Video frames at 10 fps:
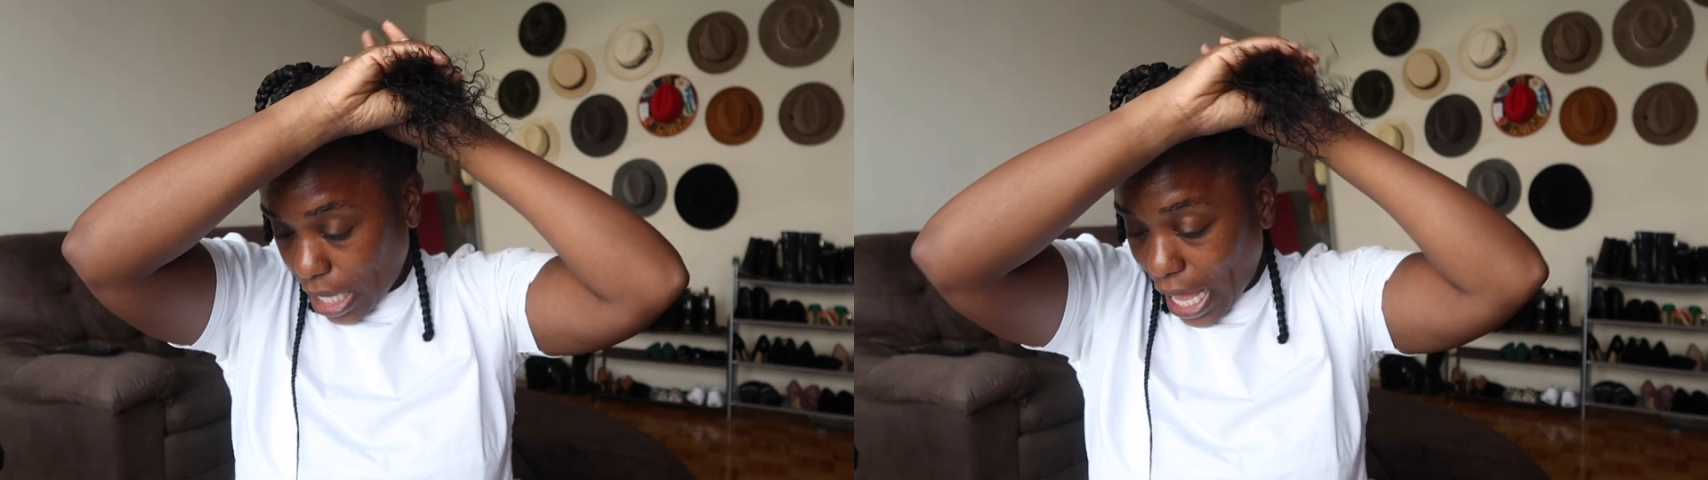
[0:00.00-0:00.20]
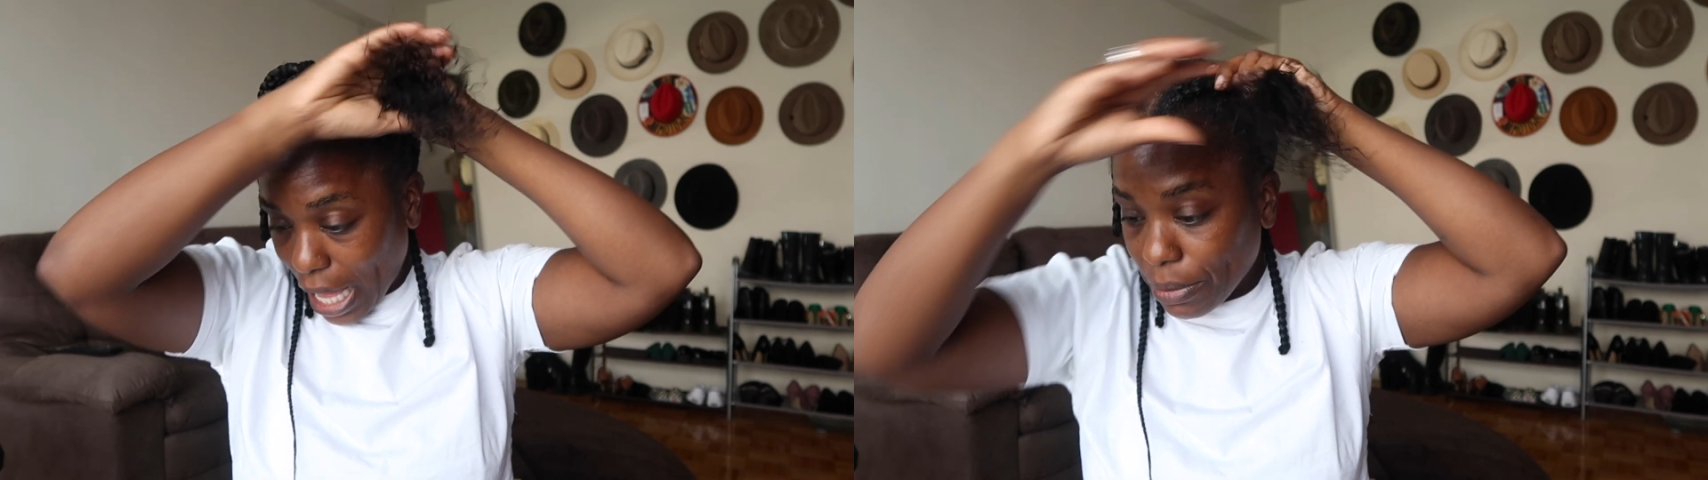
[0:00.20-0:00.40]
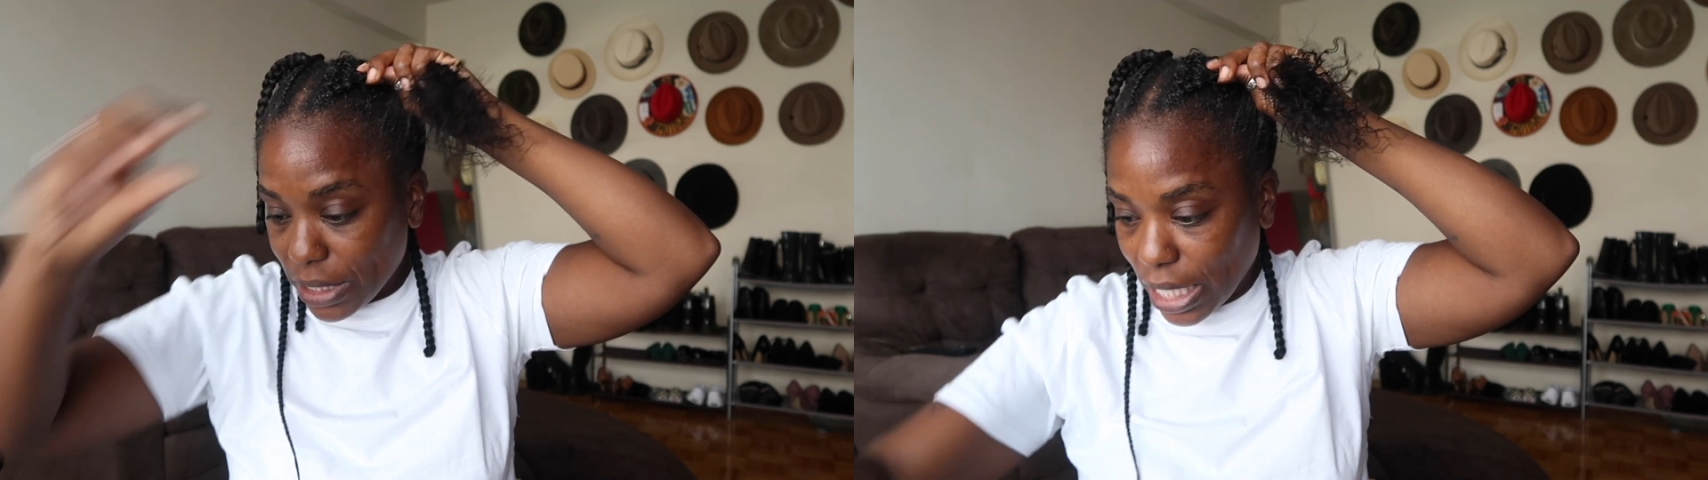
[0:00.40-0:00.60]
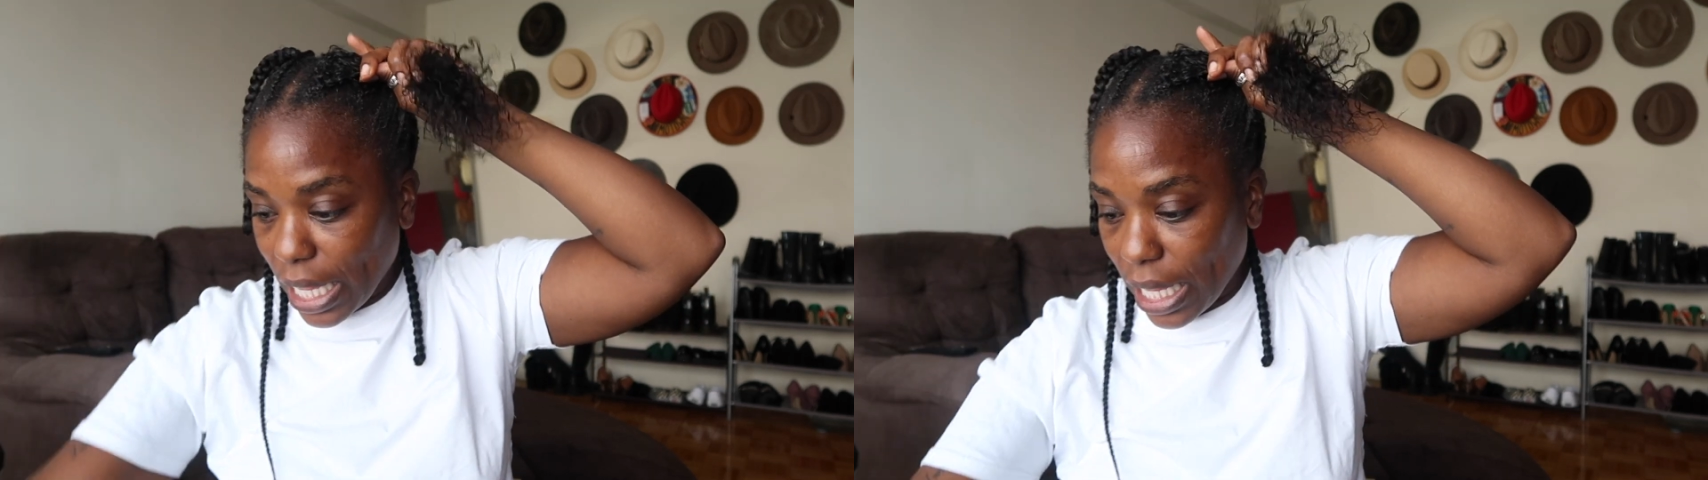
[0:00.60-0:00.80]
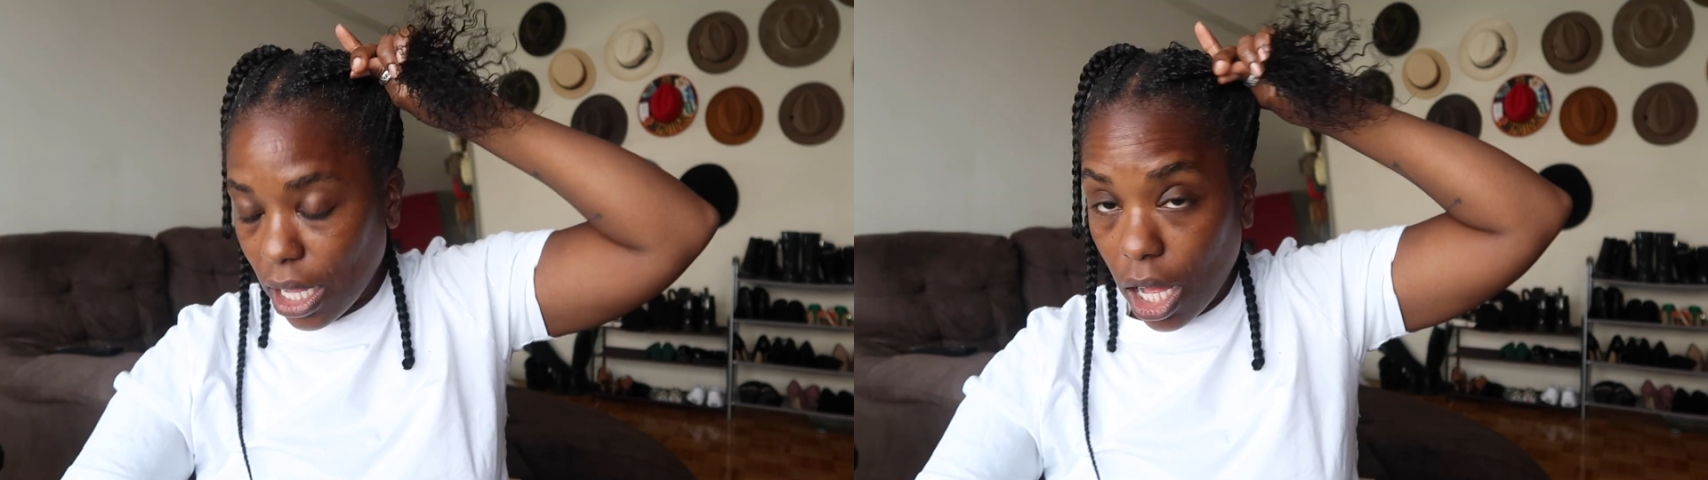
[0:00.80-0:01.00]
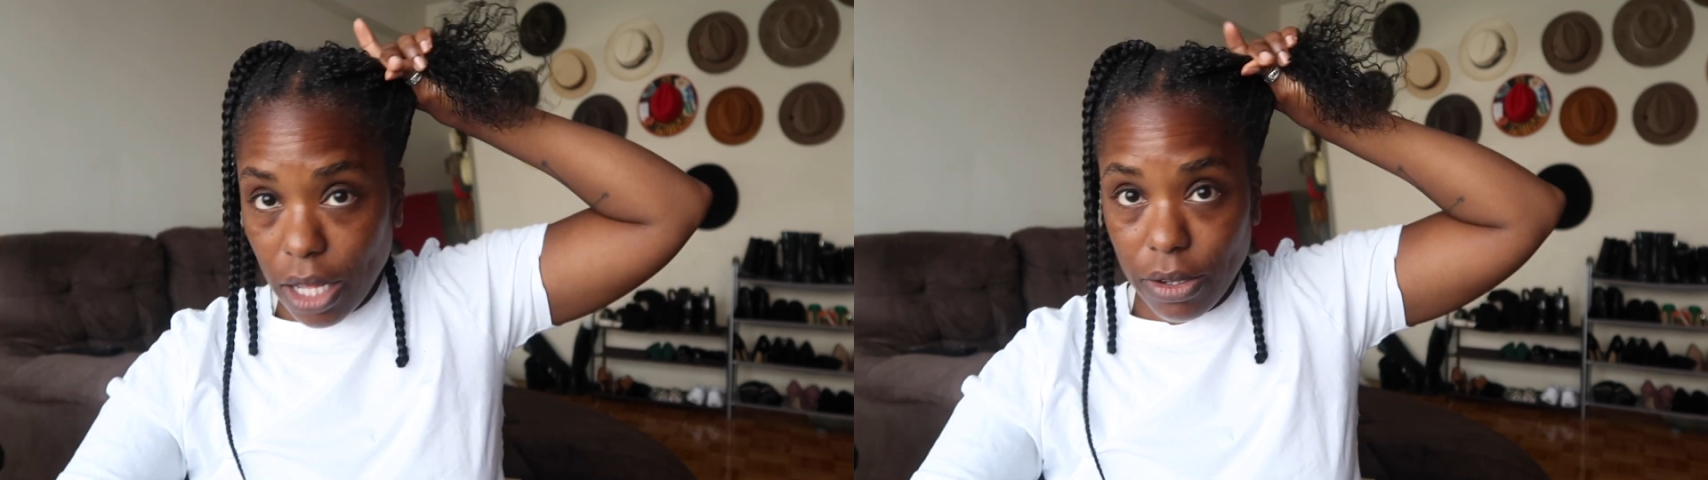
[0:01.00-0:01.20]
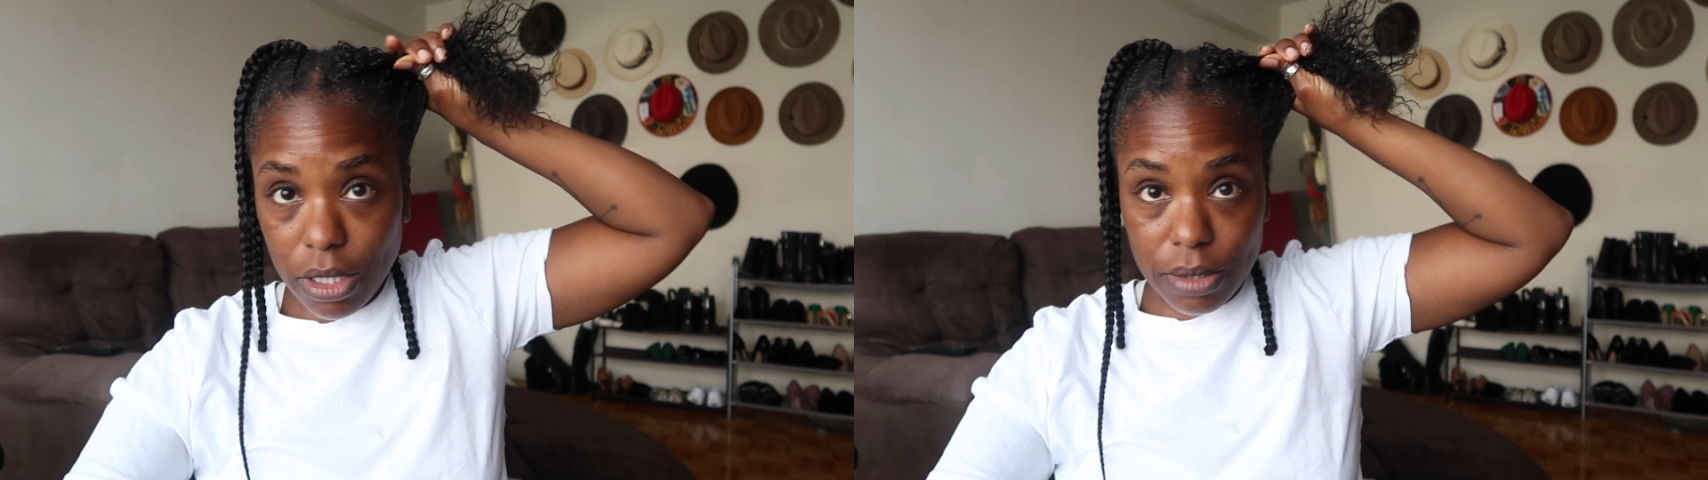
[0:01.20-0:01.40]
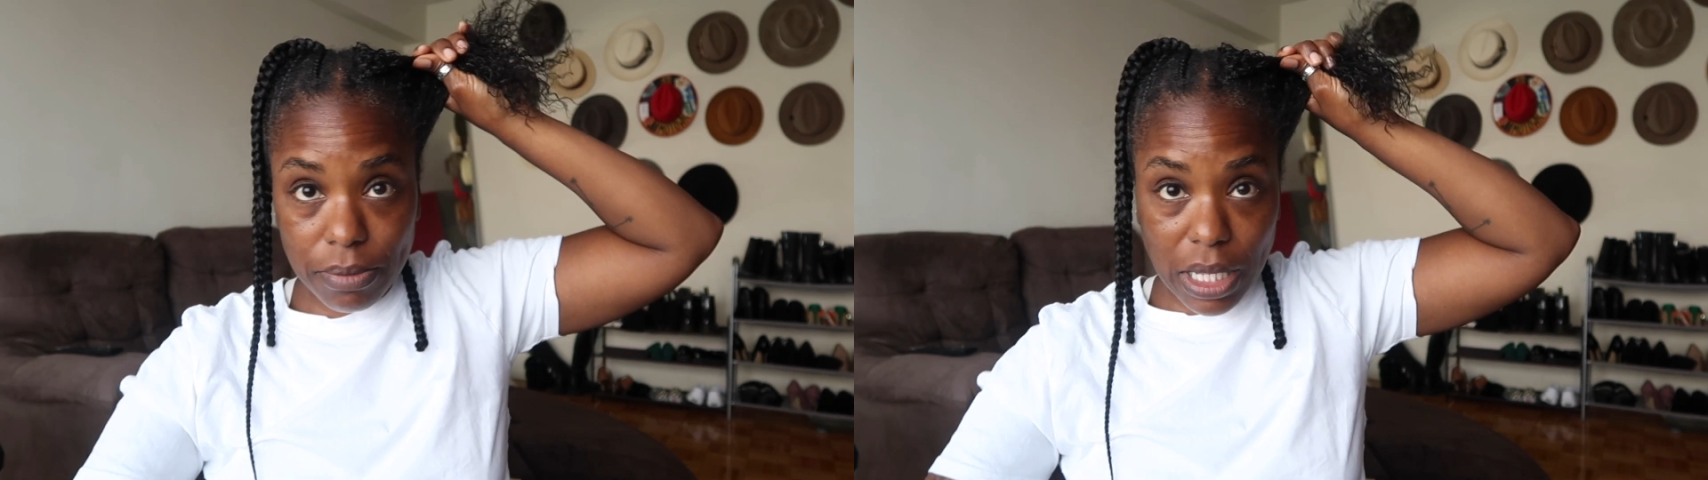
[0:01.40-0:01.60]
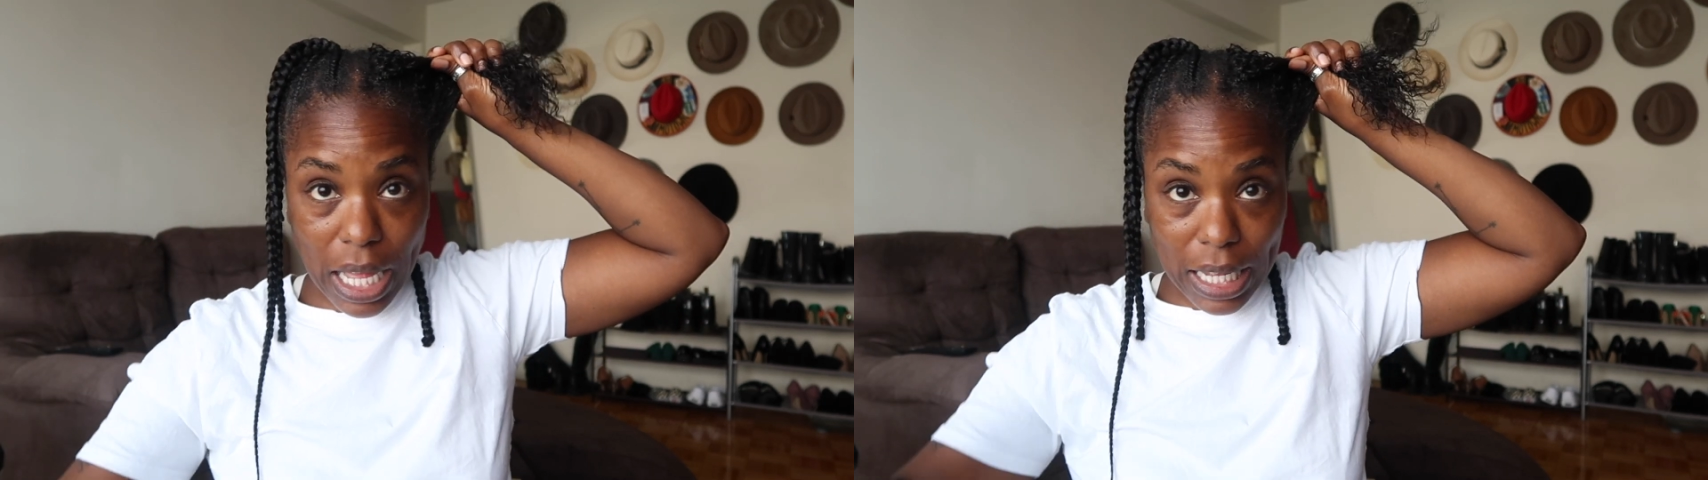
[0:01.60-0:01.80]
I would say I